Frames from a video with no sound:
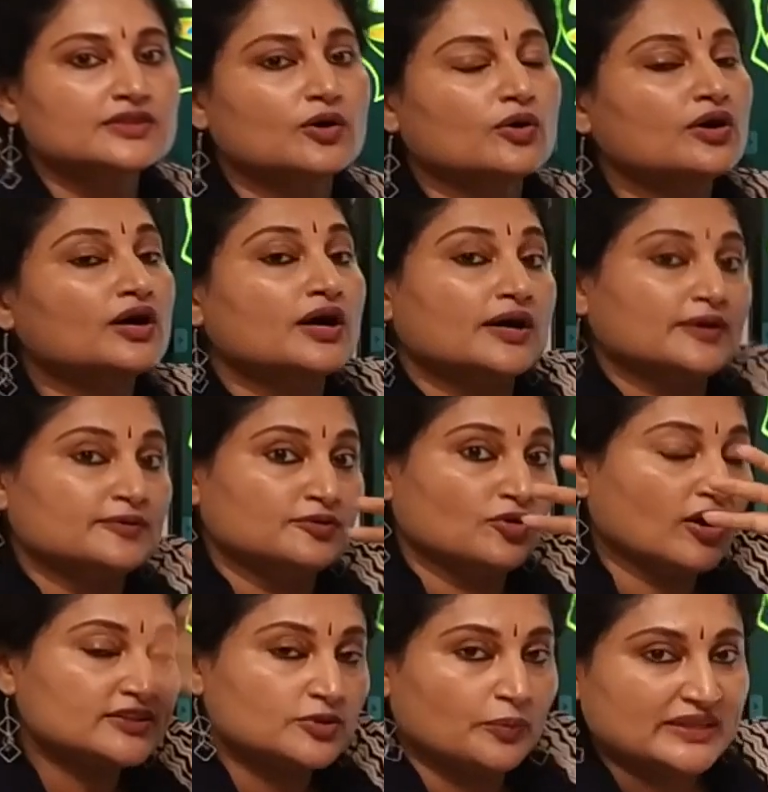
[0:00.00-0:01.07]
the
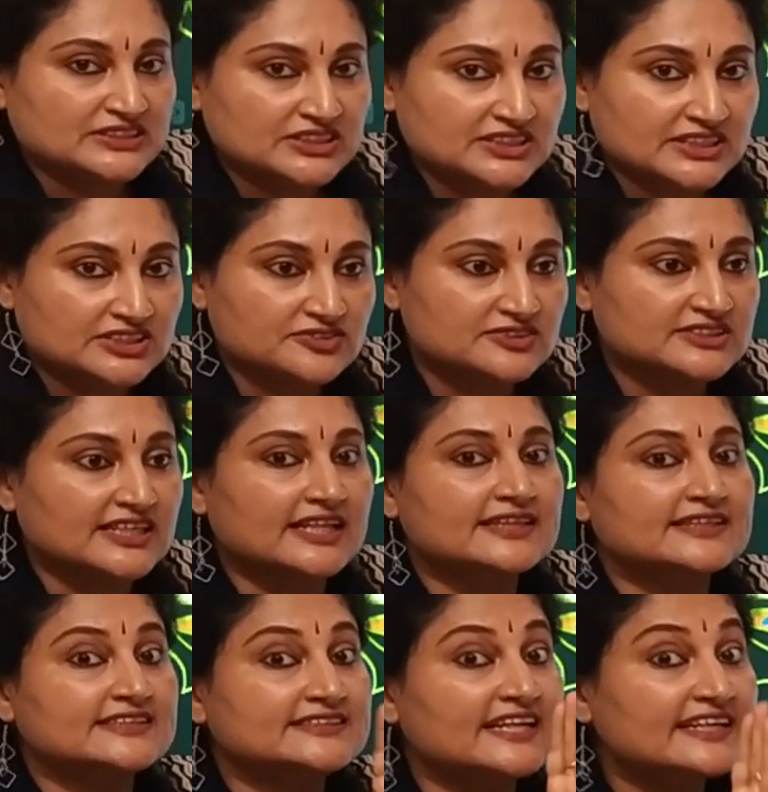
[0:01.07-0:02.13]
not the vegetative cell,
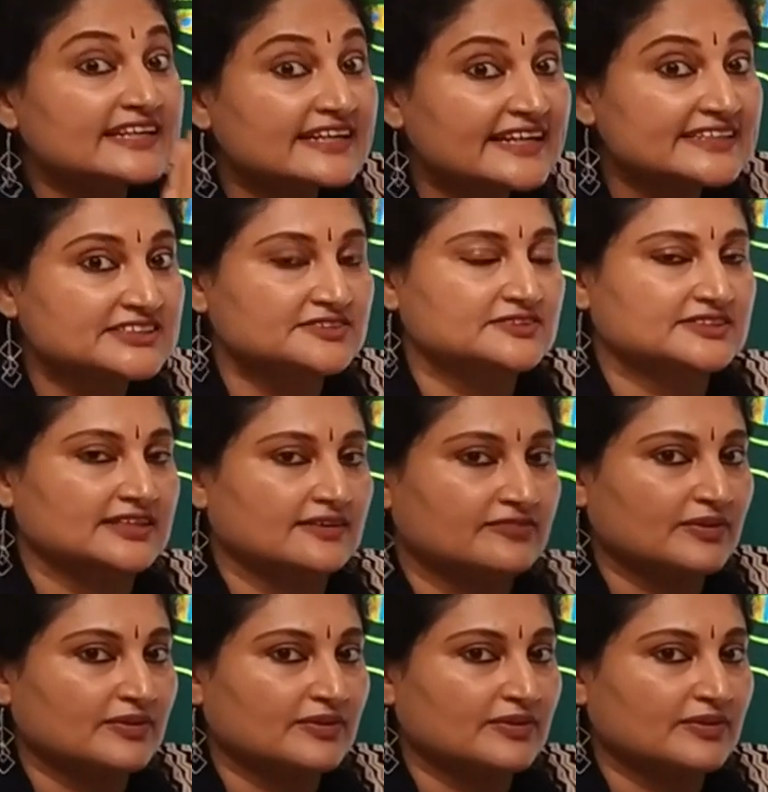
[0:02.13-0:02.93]
the generative cell,